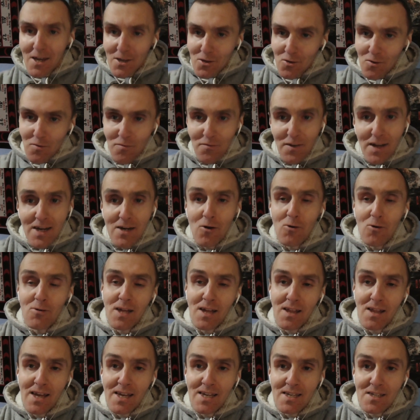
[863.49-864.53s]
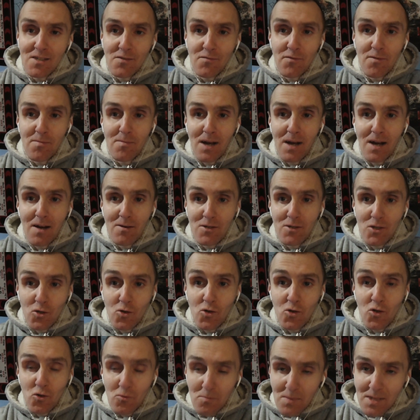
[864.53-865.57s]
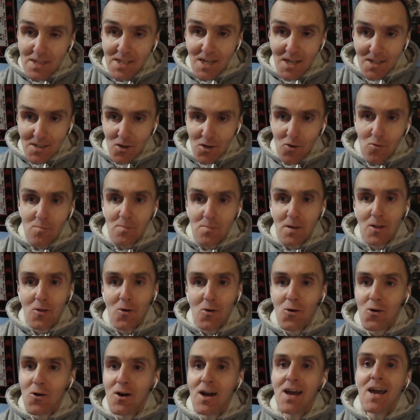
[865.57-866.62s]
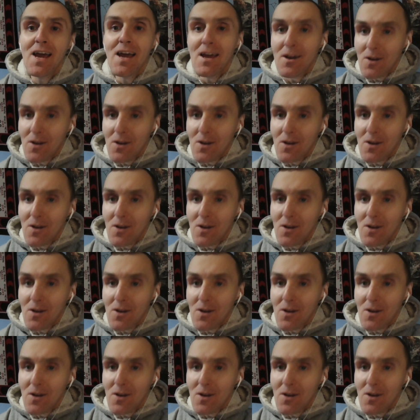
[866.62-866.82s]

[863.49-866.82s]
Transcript: You'll find all the links from my social media down below.